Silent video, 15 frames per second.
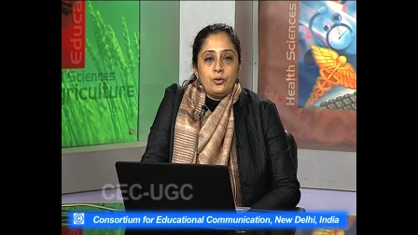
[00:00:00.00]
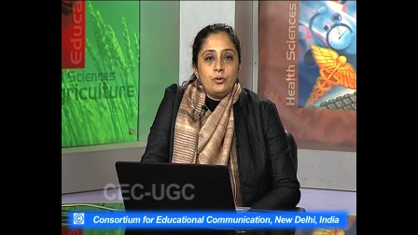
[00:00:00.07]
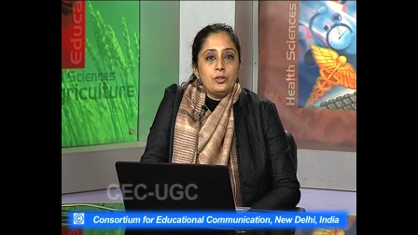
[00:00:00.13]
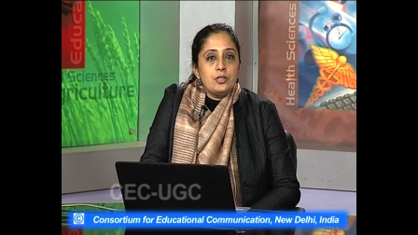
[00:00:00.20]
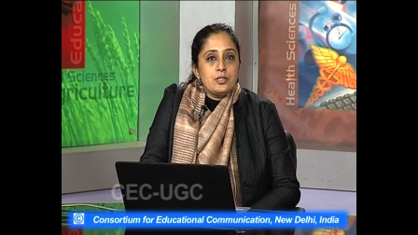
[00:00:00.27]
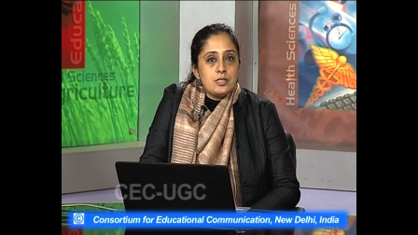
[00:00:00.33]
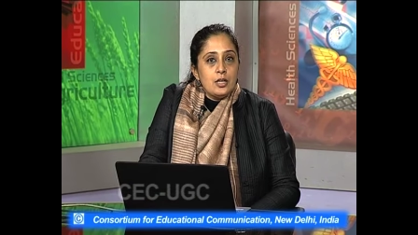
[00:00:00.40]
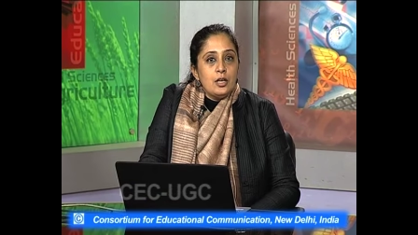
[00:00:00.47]
you
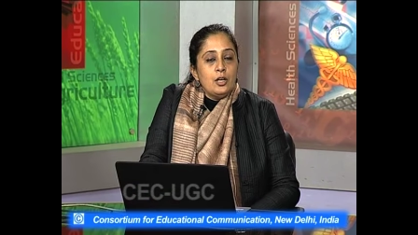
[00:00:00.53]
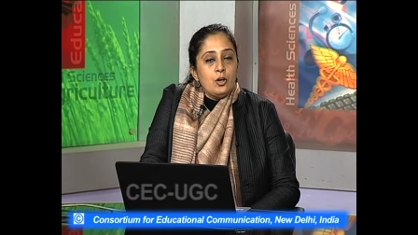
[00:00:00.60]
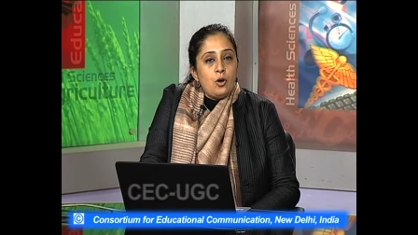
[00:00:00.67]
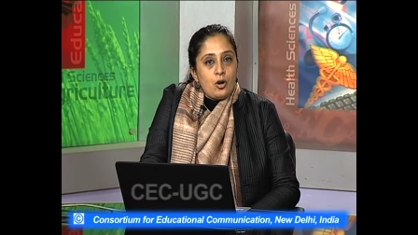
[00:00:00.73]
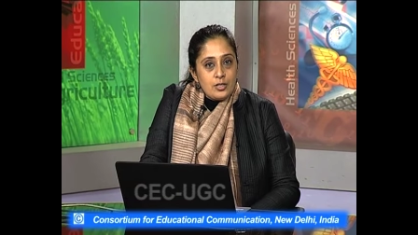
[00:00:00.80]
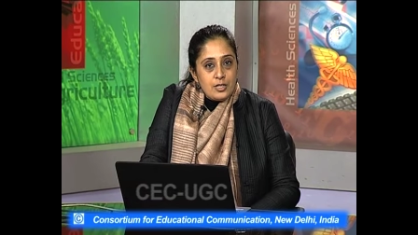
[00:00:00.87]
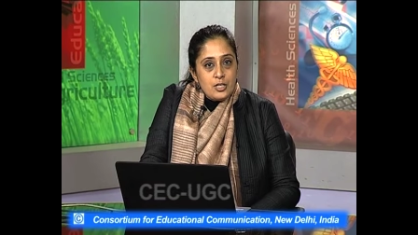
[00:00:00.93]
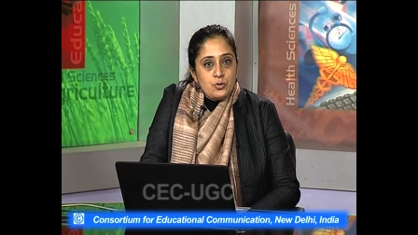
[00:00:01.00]
know, this
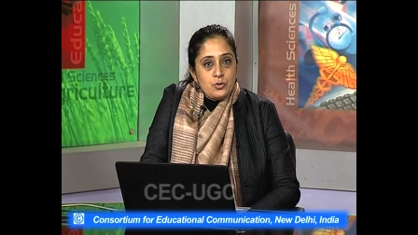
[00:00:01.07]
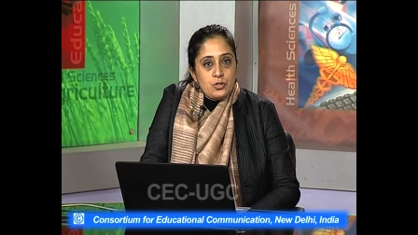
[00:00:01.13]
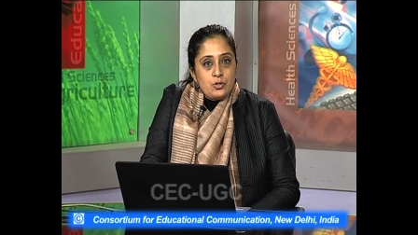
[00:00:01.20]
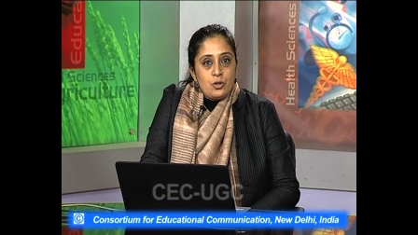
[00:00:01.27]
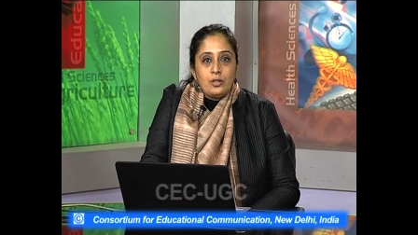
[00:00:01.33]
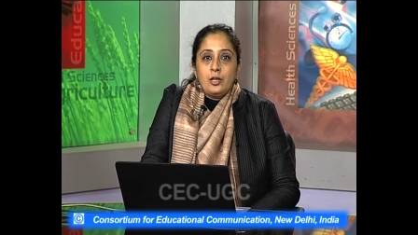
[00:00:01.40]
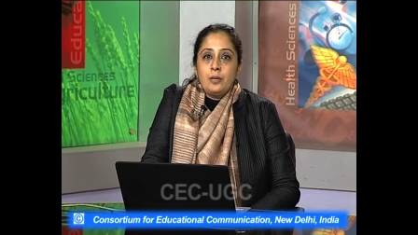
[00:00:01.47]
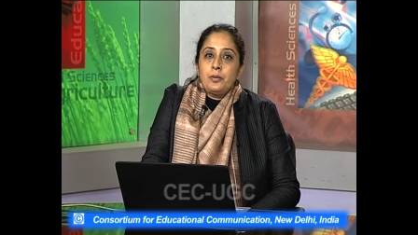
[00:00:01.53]
context
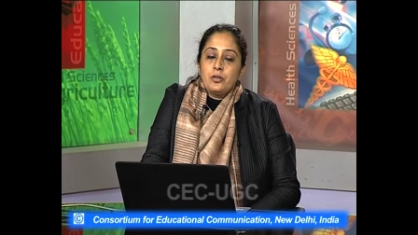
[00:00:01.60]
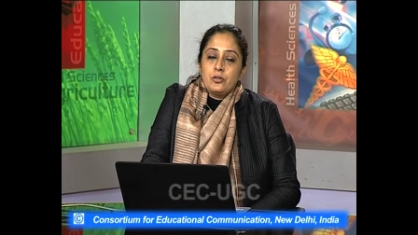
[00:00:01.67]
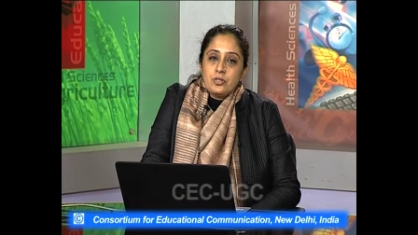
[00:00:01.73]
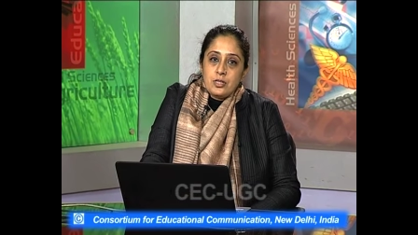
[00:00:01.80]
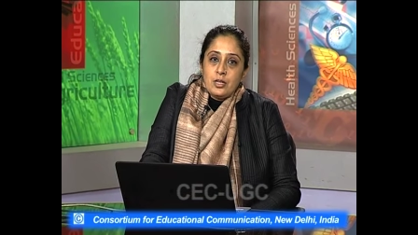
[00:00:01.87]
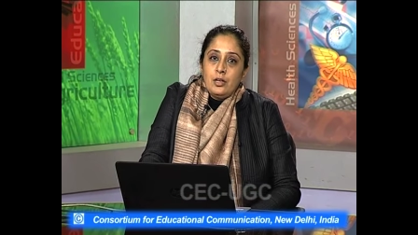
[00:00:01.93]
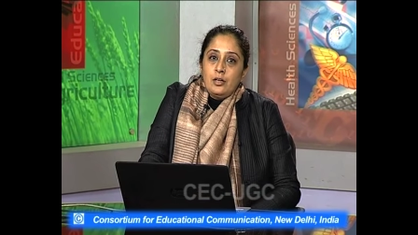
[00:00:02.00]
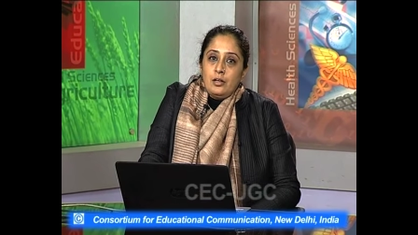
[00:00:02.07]
was not there
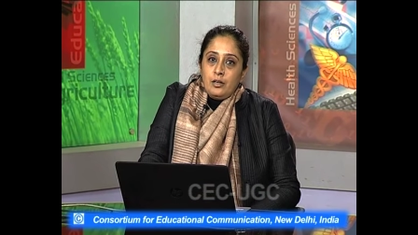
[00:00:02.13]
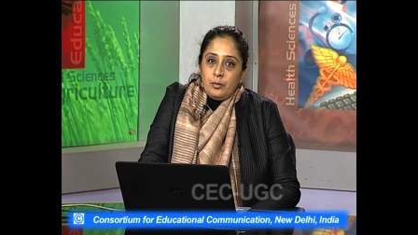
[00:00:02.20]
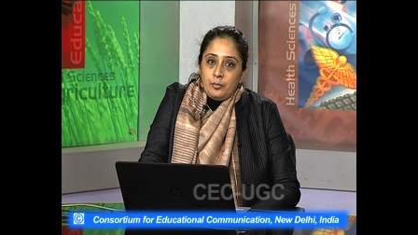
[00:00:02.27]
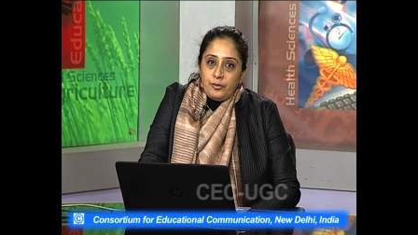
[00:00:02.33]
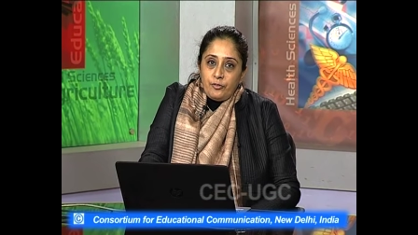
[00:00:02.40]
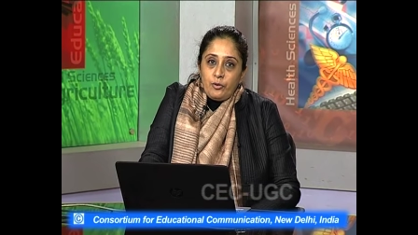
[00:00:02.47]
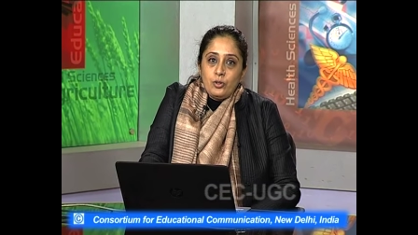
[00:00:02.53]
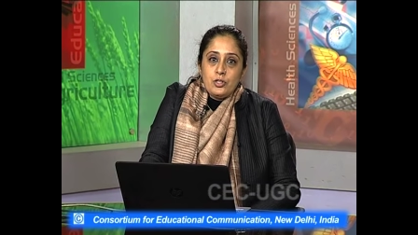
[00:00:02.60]
because uh,
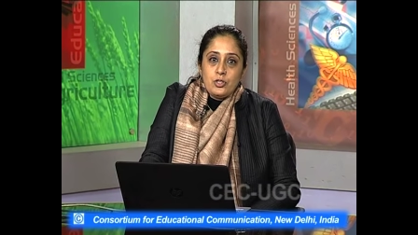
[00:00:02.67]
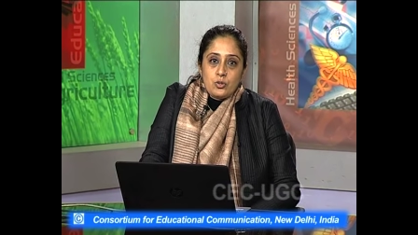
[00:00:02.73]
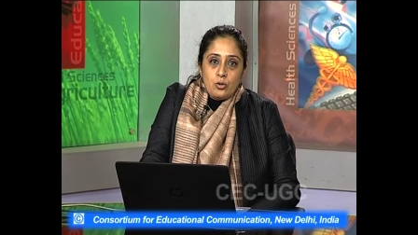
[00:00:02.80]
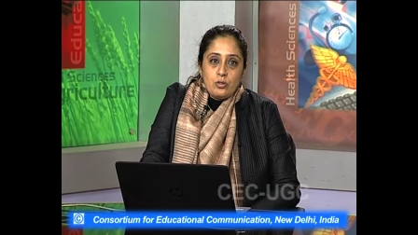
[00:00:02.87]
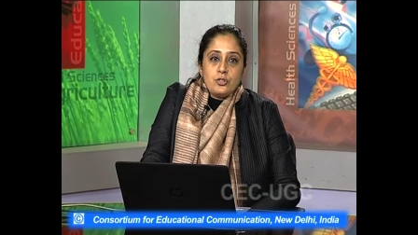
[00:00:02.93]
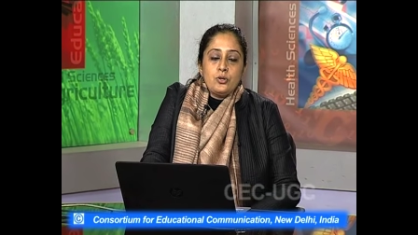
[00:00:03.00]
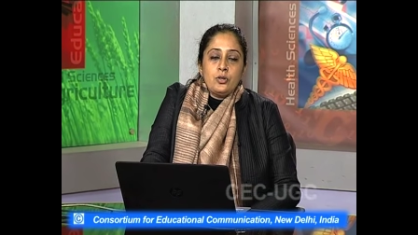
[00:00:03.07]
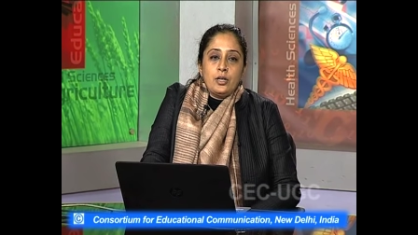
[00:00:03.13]
before this
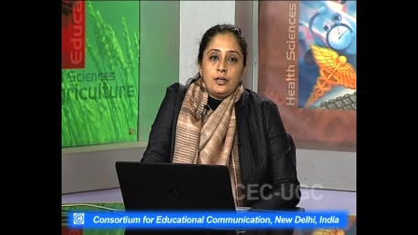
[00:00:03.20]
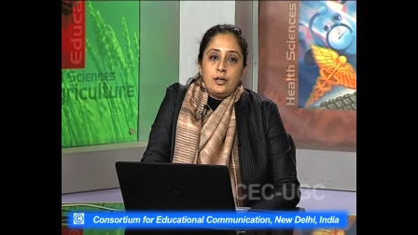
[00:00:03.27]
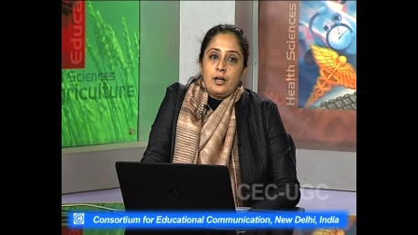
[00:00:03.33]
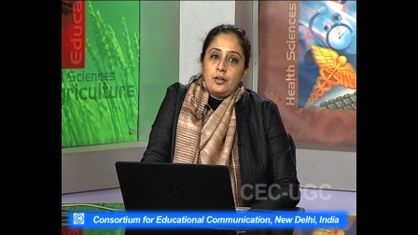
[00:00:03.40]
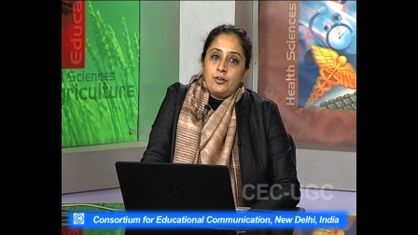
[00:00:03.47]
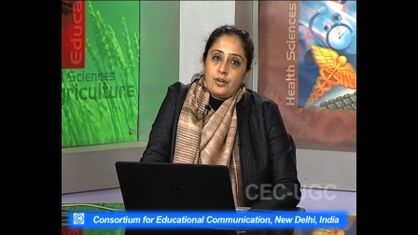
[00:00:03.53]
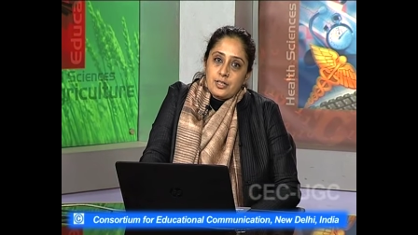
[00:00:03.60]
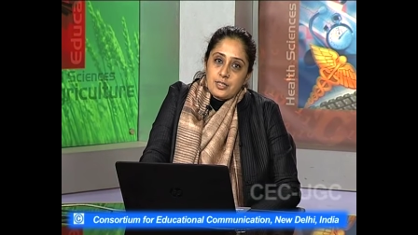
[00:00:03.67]
also
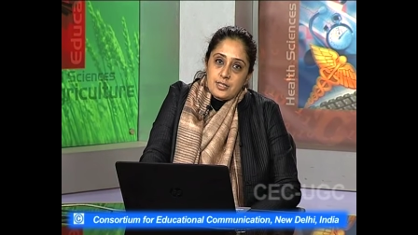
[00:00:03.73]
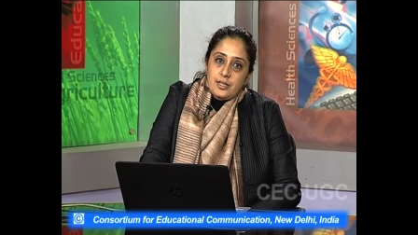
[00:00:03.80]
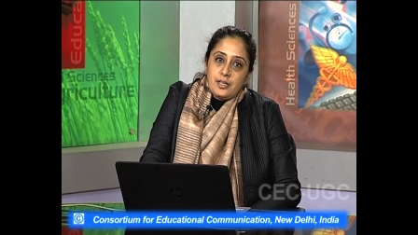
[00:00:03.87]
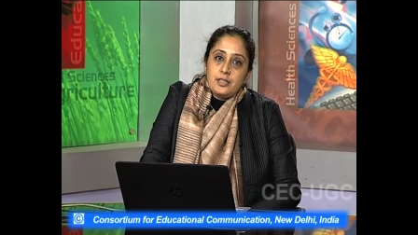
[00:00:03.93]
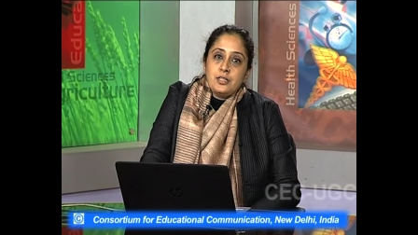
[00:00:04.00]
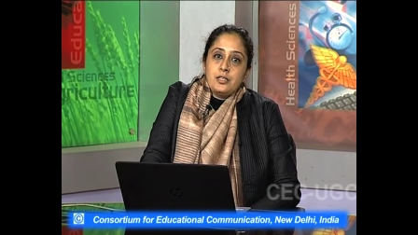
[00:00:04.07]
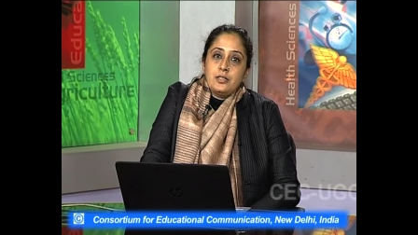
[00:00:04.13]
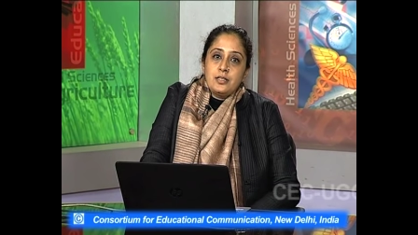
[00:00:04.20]
Karnad
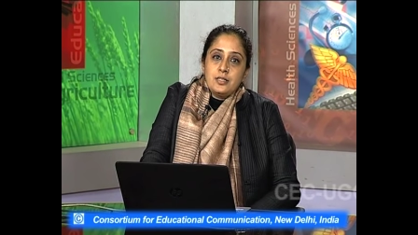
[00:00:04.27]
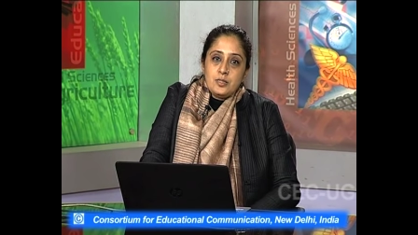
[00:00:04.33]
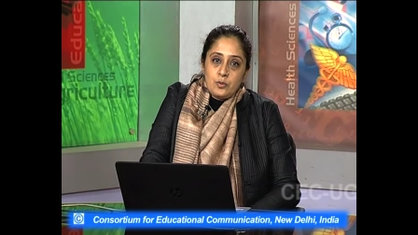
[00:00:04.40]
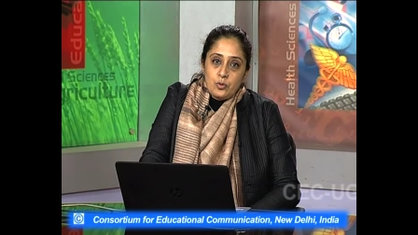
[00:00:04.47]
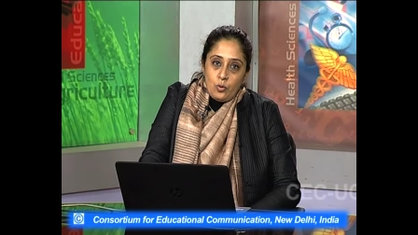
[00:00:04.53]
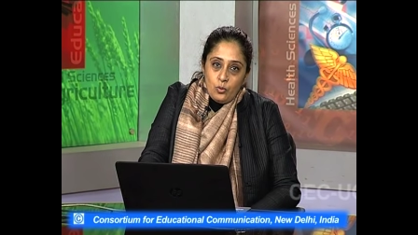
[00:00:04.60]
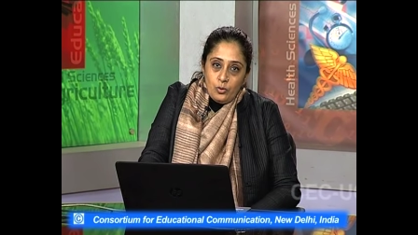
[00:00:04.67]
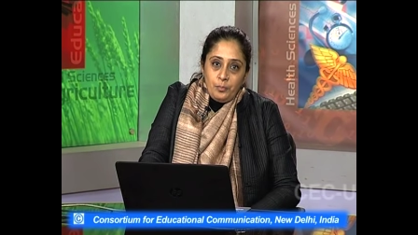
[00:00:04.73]
translated
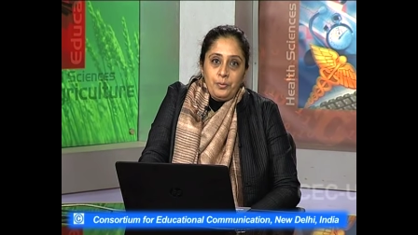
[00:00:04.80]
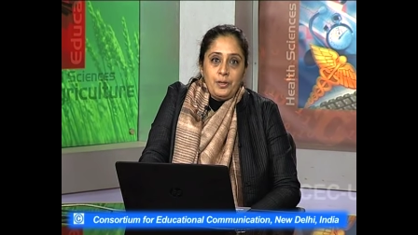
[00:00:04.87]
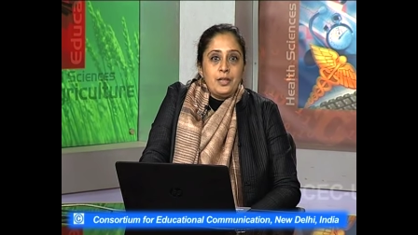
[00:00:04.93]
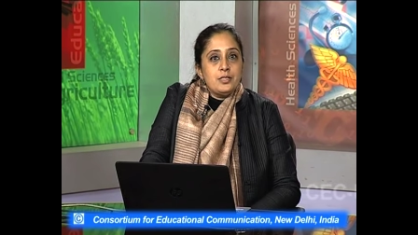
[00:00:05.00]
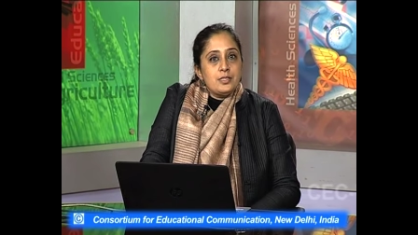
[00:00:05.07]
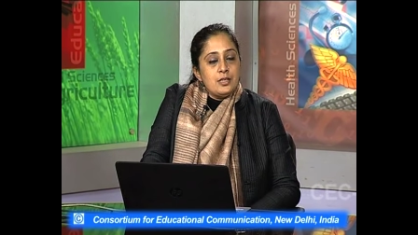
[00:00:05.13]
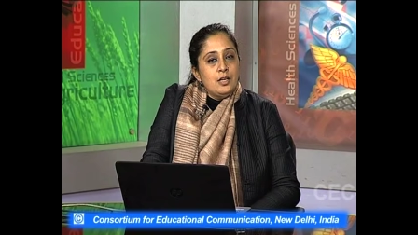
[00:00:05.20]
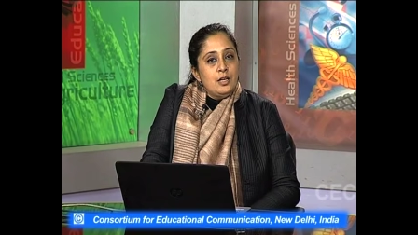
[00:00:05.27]
his own
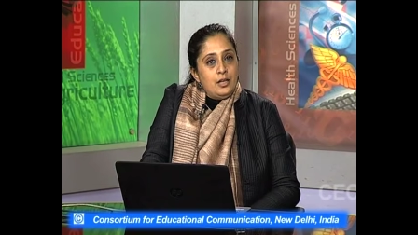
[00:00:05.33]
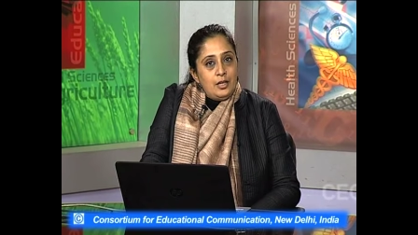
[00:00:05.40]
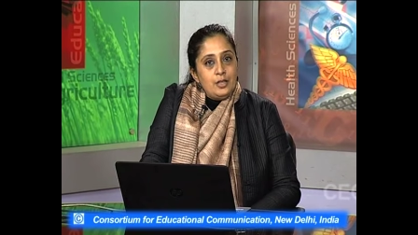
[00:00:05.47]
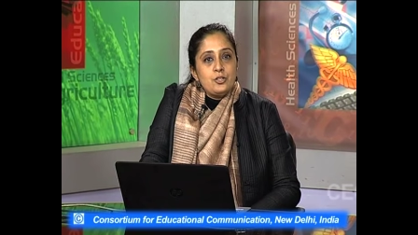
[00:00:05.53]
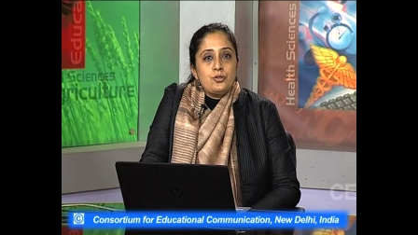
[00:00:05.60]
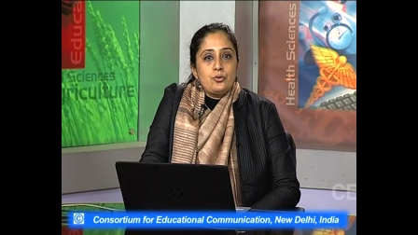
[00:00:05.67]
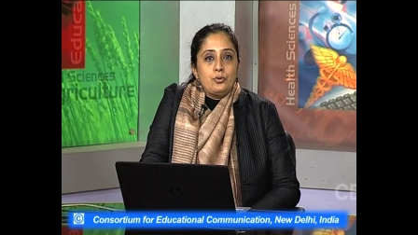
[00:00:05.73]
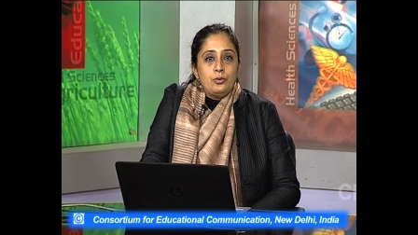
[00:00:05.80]
plays
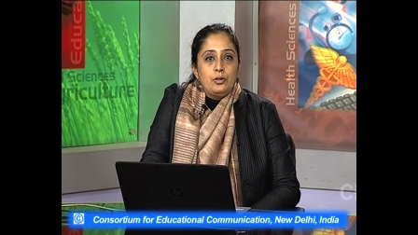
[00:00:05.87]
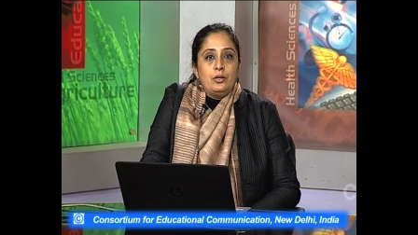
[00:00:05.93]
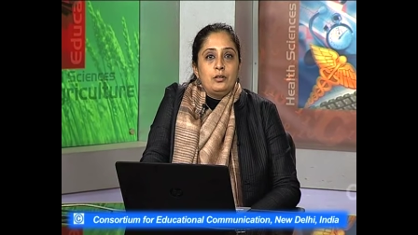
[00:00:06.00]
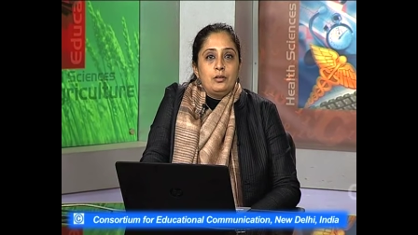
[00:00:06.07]
into,